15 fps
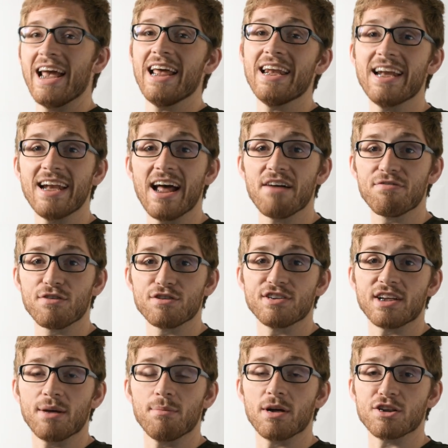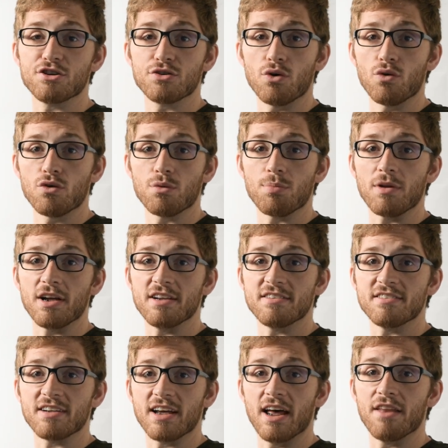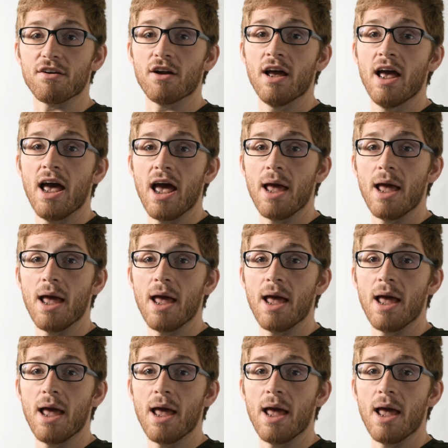in an effort to get my shoulder blades together.